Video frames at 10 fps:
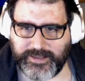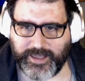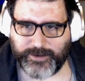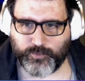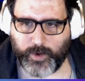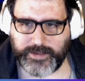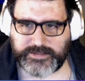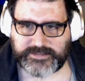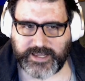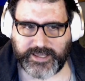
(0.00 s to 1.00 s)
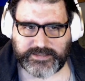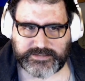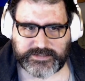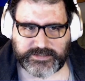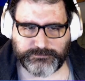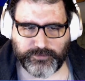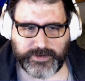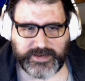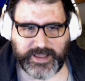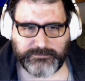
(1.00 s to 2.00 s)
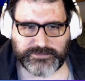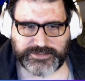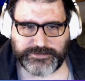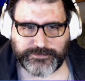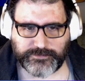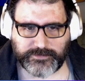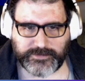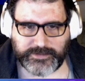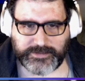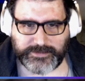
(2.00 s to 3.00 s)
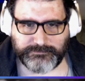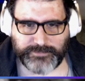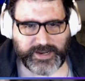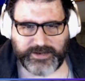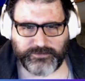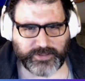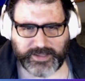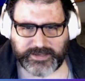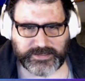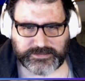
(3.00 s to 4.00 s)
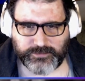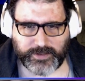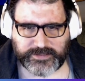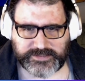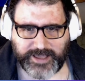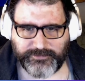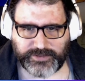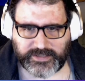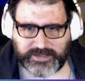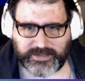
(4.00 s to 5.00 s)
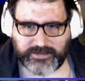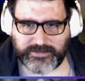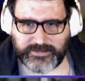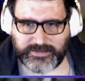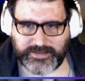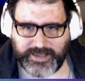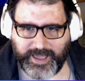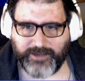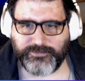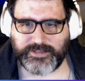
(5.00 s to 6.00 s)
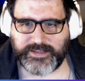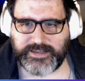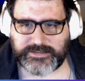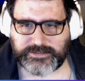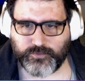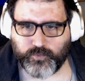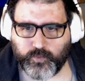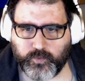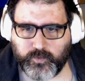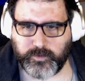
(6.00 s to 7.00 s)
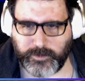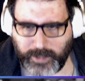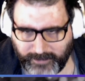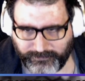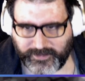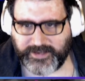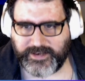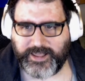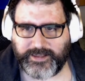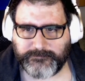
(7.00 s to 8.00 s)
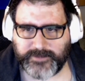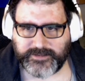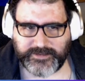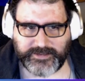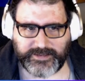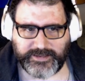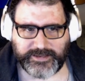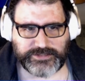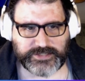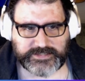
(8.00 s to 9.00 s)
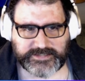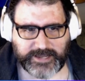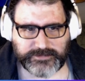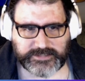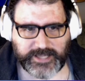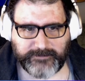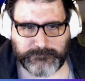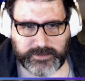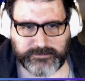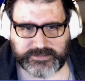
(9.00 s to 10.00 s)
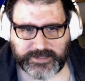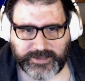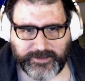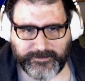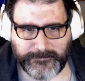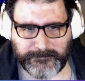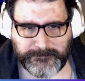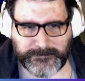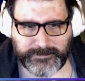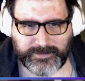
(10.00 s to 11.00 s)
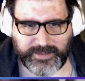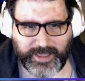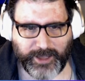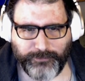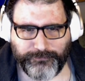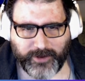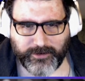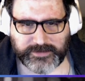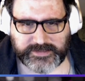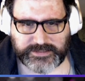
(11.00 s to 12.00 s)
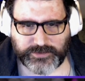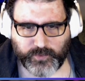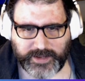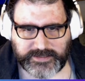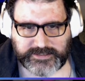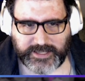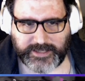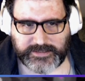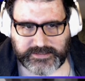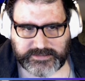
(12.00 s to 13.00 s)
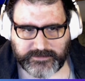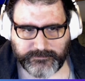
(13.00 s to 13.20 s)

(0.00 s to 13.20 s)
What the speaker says: And White Sands is a pretty name, too, but I don't like it as well as Avonlea. Avonlea is a lovely name. It just sounds like music. How far is it to White Sands?